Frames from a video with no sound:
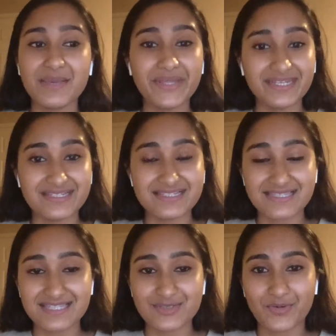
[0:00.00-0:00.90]
many
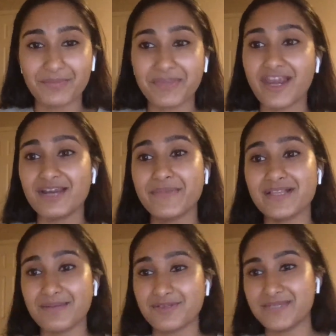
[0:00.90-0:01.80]
instances where I'm carrying my
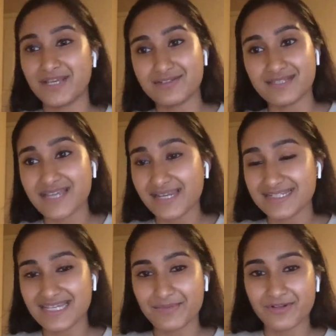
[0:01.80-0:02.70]
laptop down to the dining
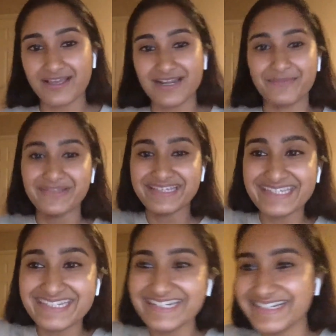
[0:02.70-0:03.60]
table and I'm like
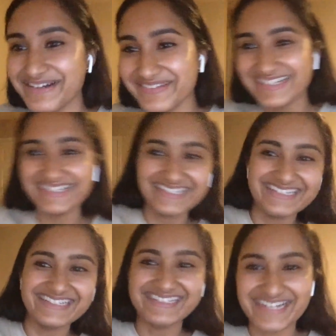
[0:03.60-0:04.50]
eating, coding,
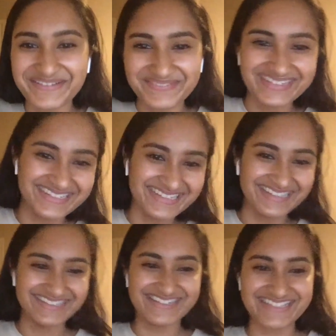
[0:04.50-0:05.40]
eating, typing,
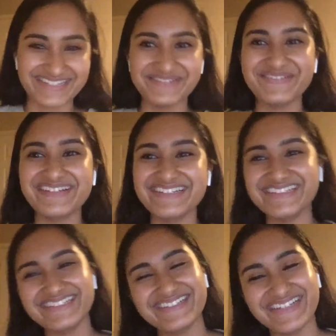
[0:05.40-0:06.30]
and they're just like, What are
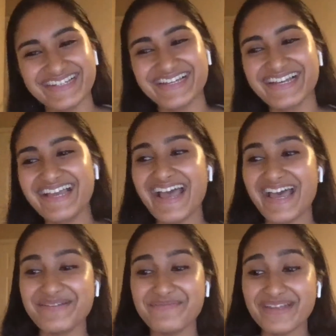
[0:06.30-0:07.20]
you doing?
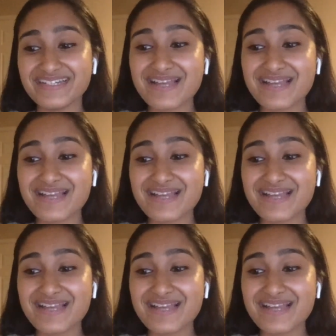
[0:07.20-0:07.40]
And many